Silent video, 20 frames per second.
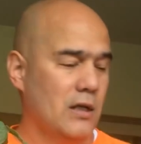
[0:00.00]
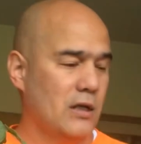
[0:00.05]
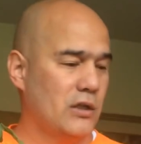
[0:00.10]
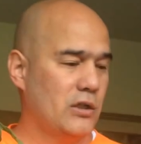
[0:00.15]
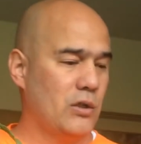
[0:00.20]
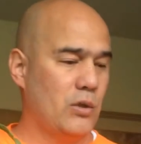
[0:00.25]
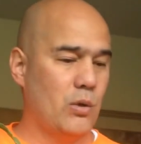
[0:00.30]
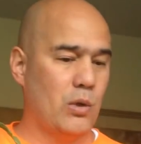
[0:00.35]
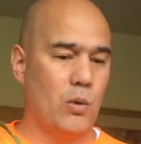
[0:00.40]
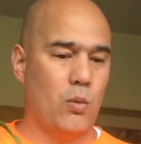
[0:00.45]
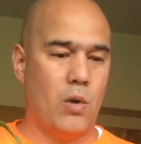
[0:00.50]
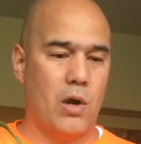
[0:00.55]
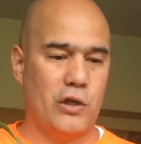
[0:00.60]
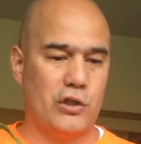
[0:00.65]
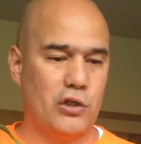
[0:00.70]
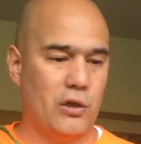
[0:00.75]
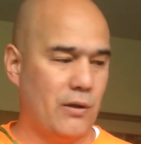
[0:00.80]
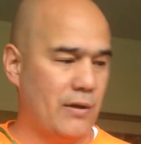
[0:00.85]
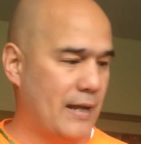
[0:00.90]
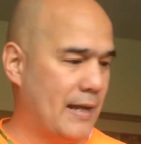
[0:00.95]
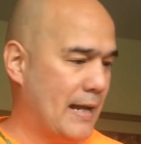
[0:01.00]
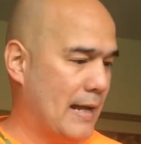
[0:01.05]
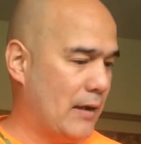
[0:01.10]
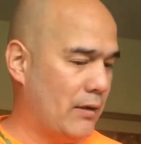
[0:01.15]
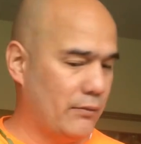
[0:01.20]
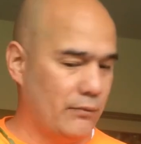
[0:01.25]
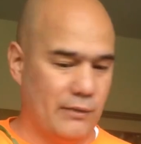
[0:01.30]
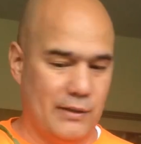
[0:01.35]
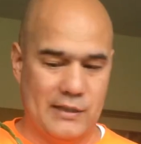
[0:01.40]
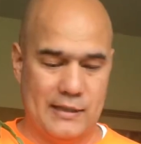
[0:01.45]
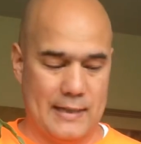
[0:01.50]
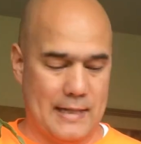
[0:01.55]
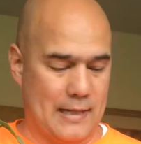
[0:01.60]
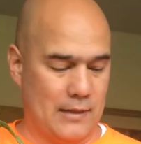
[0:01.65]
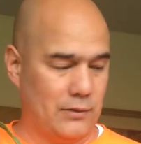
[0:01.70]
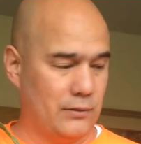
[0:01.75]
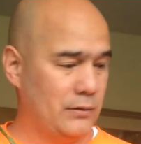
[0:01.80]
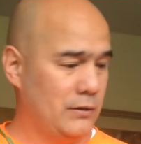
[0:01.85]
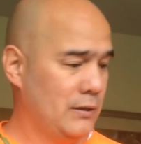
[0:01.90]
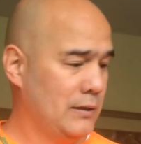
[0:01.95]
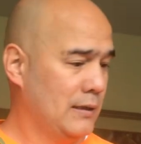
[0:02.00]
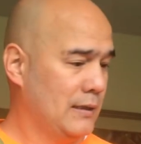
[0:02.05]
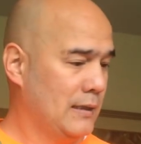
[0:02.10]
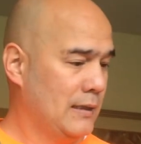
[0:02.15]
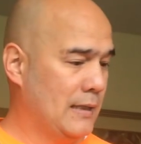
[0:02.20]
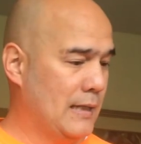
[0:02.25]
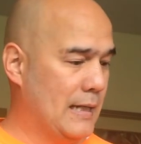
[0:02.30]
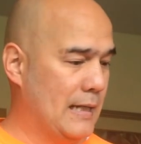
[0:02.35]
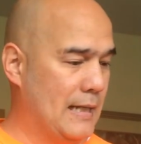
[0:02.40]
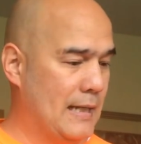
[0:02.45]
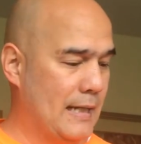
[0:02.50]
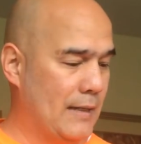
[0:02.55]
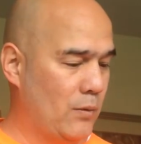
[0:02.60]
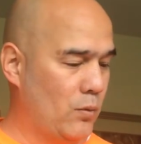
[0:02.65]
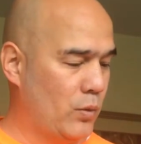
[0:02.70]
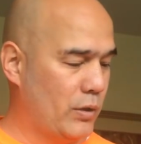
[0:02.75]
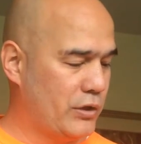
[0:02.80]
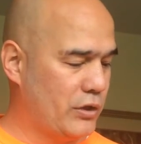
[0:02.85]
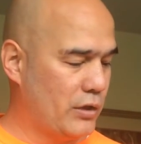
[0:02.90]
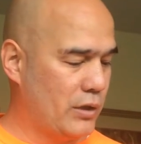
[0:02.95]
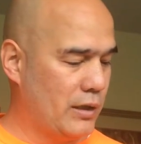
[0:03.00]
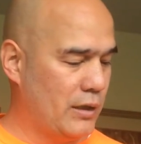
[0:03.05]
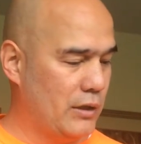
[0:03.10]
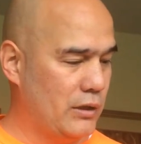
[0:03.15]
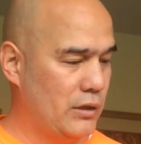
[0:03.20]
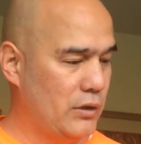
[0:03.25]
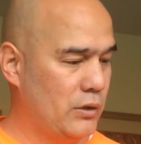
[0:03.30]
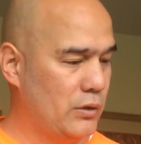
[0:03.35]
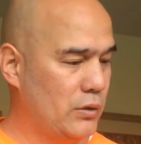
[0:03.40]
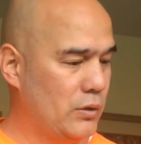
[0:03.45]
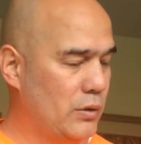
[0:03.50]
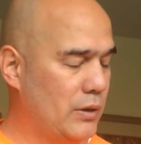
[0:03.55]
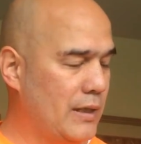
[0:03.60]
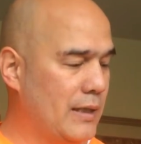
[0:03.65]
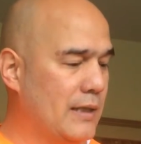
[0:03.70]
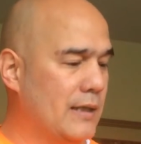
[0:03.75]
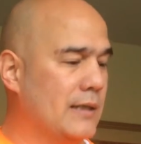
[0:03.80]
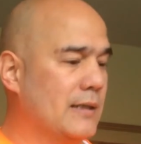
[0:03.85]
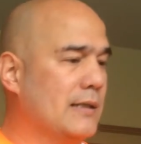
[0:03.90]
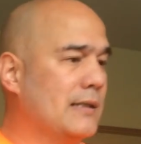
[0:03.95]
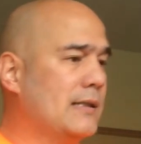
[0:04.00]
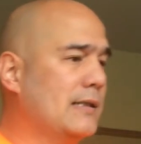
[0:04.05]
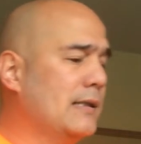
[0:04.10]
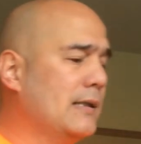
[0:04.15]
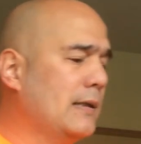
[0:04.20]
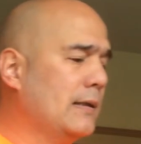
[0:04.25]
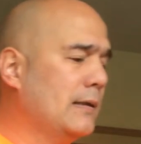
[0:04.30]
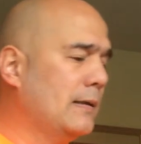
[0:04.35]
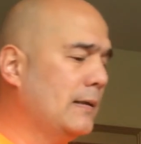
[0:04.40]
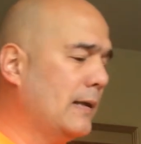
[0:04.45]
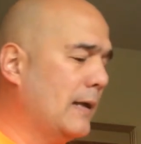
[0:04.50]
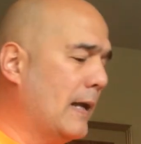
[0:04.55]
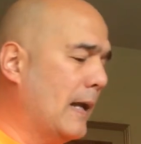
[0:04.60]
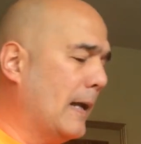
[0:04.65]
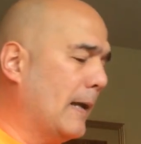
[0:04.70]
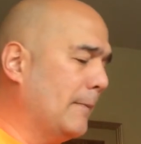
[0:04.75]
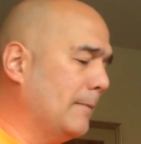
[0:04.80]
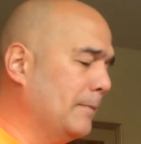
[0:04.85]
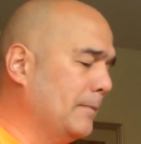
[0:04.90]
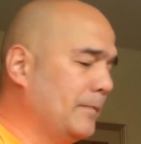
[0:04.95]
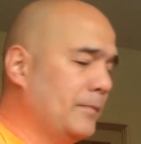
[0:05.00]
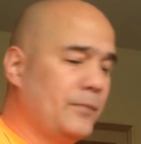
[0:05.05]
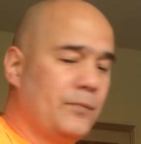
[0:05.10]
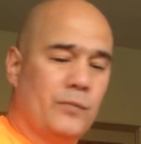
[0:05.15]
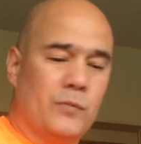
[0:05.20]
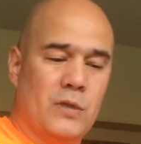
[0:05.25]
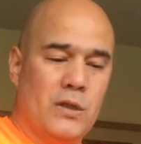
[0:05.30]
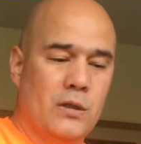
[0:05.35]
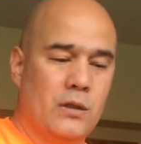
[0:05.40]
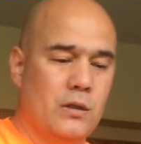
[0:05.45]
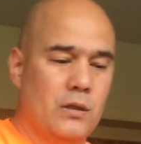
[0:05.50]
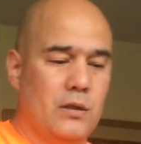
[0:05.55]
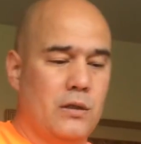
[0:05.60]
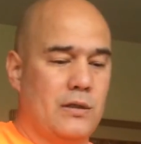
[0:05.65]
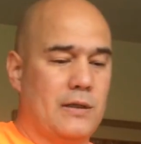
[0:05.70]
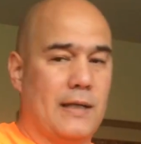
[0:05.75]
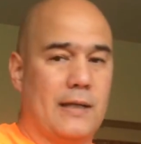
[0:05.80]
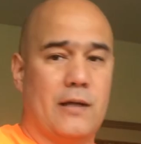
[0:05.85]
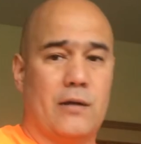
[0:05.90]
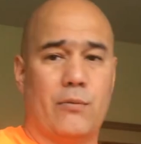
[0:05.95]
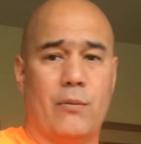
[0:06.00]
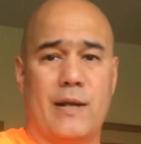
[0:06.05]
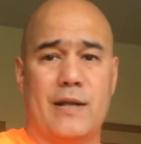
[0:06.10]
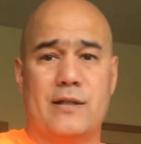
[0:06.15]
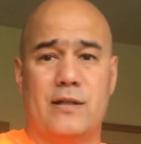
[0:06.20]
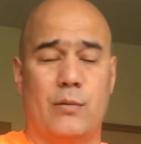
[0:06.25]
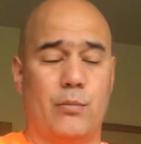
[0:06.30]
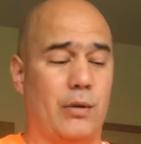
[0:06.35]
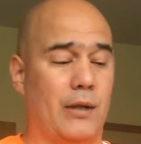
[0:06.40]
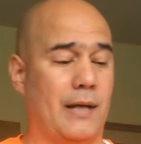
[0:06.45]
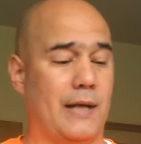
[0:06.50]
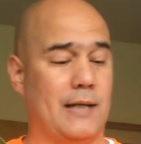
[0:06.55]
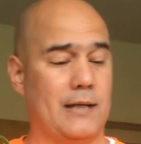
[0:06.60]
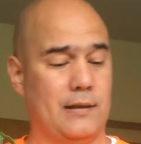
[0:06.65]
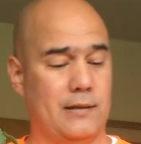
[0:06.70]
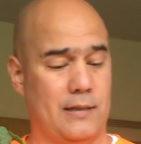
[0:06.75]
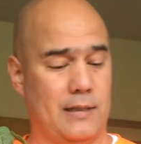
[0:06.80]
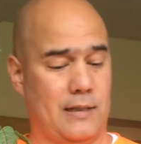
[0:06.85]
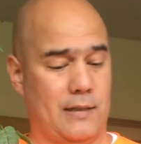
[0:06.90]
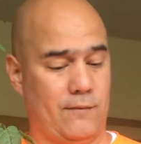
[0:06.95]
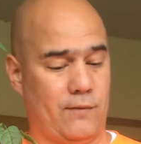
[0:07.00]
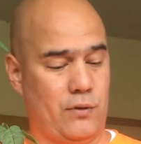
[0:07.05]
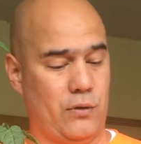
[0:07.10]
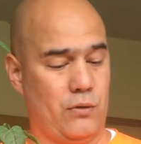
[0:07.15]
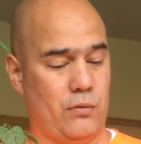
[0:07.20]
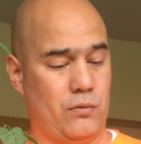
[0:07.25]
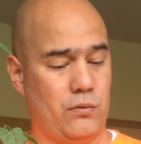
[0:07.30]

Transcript: So you want to wash all that out, rinse it out, and then what you're going to do is you take a razor blade, and if you